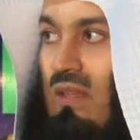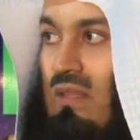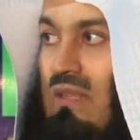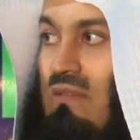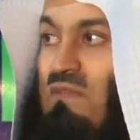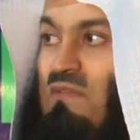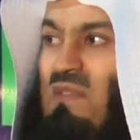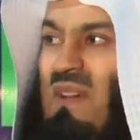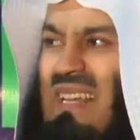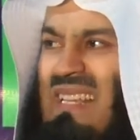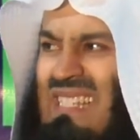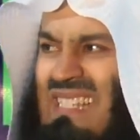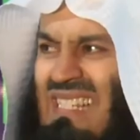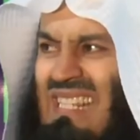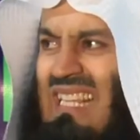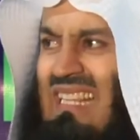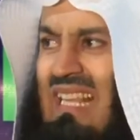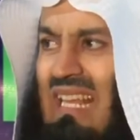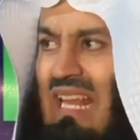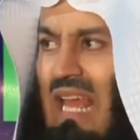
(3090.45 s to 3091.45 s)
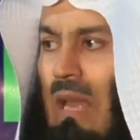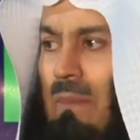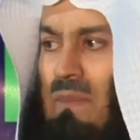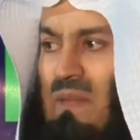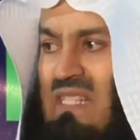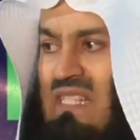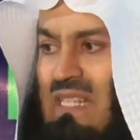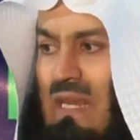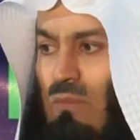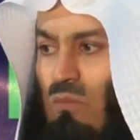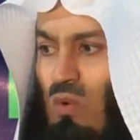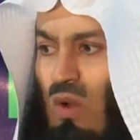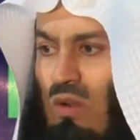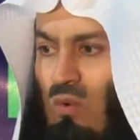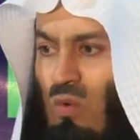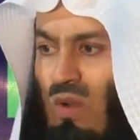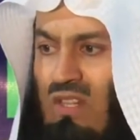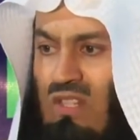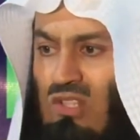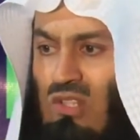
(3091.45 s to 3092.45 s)
The first thing that happens,
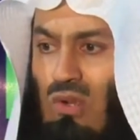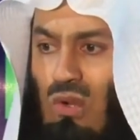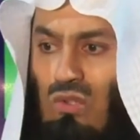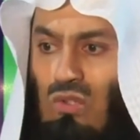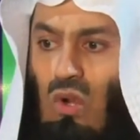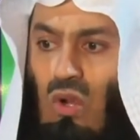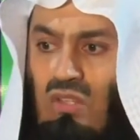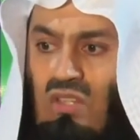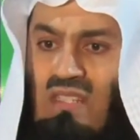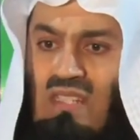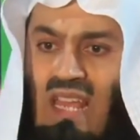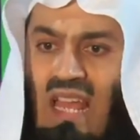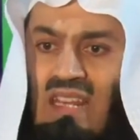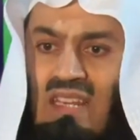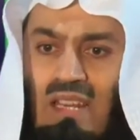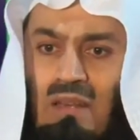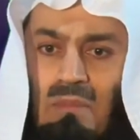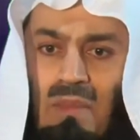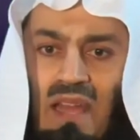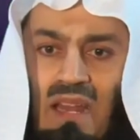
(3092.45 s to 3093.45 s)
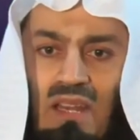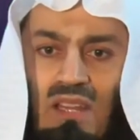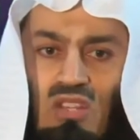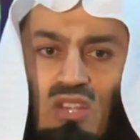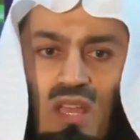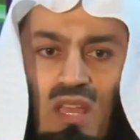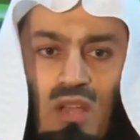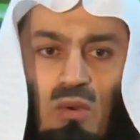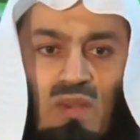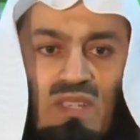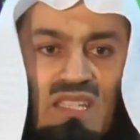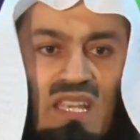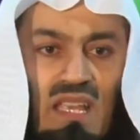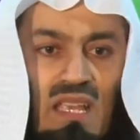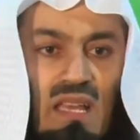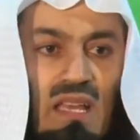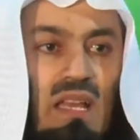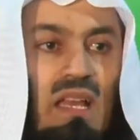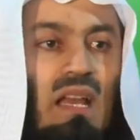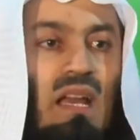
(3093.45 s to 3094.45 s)
someone wants your daughter's hand in marriage, we
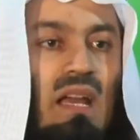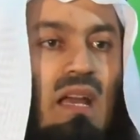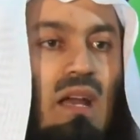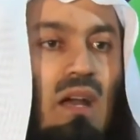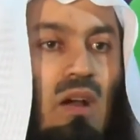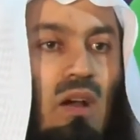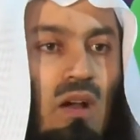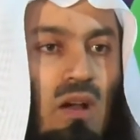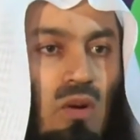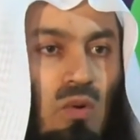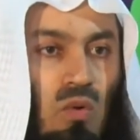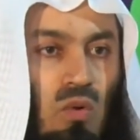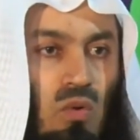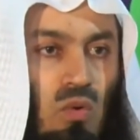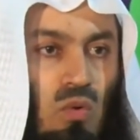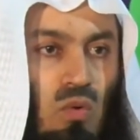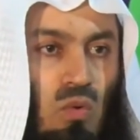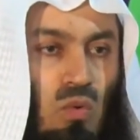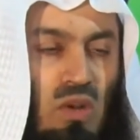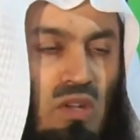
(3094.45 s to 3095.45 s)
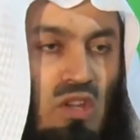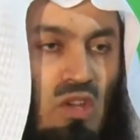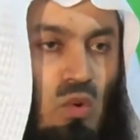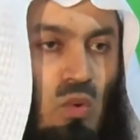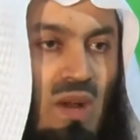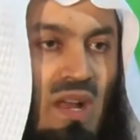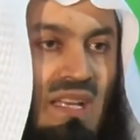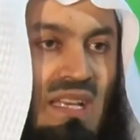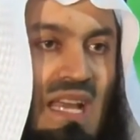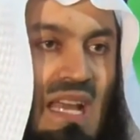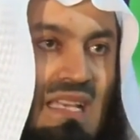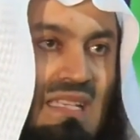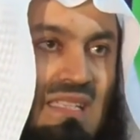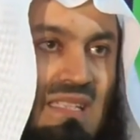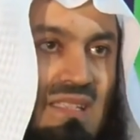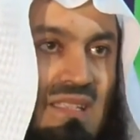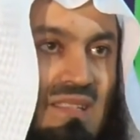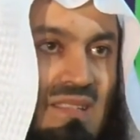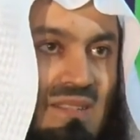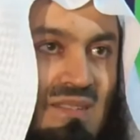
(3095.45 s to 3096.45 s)
say, what do you work
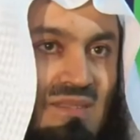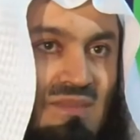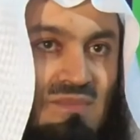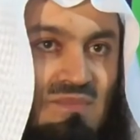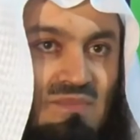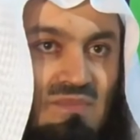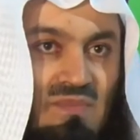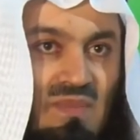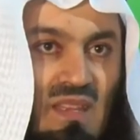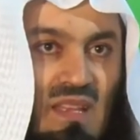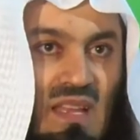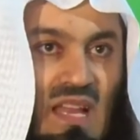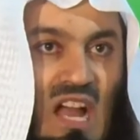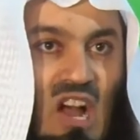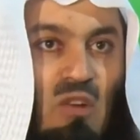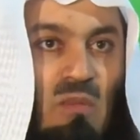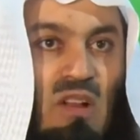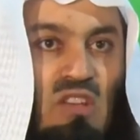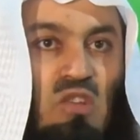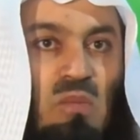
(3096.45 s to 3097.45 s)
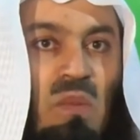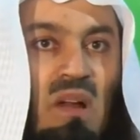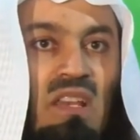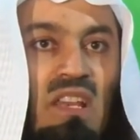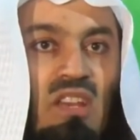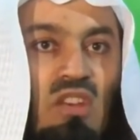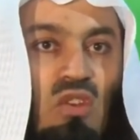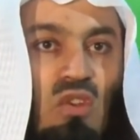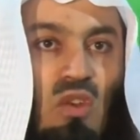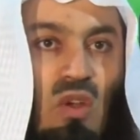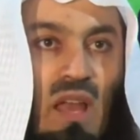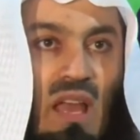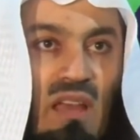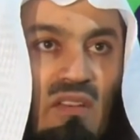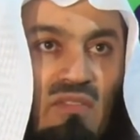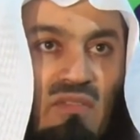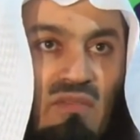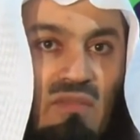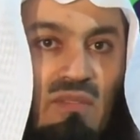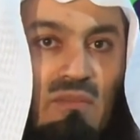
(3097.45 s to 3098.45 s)
as? How much money do you
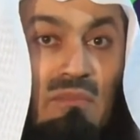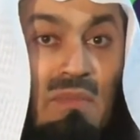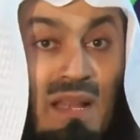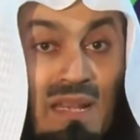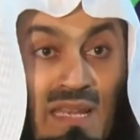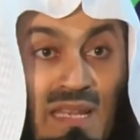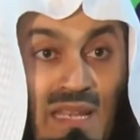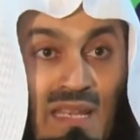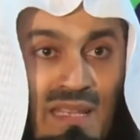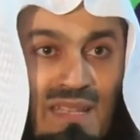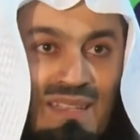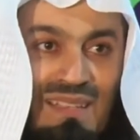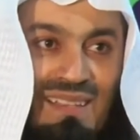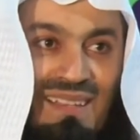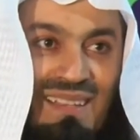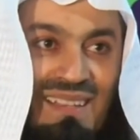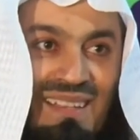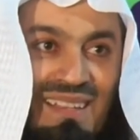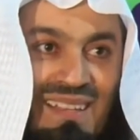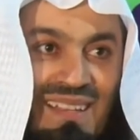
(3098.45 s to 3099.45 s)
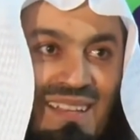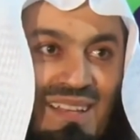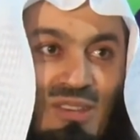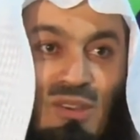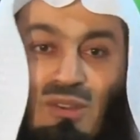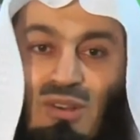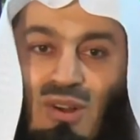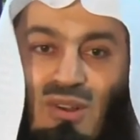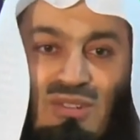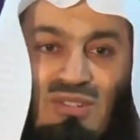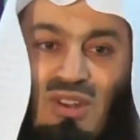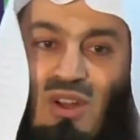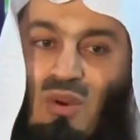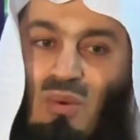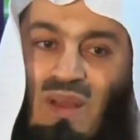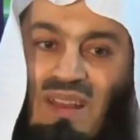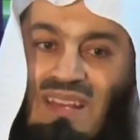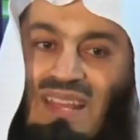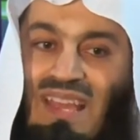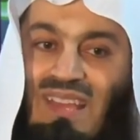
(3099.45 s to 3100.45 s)
have? Money? You don't know
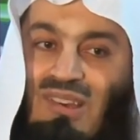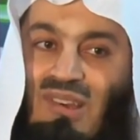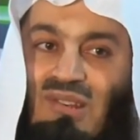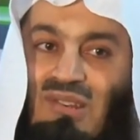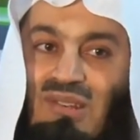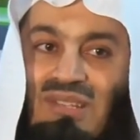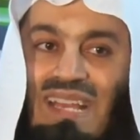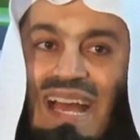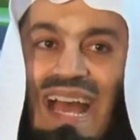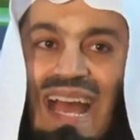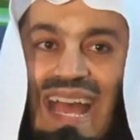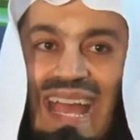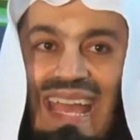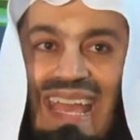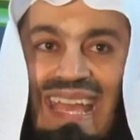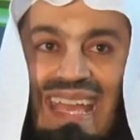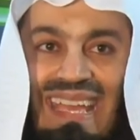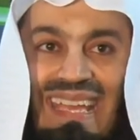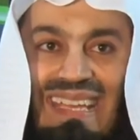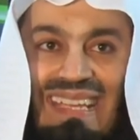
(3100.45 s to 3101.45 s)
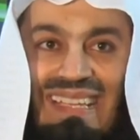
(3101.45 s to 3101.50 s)
when they're going to die.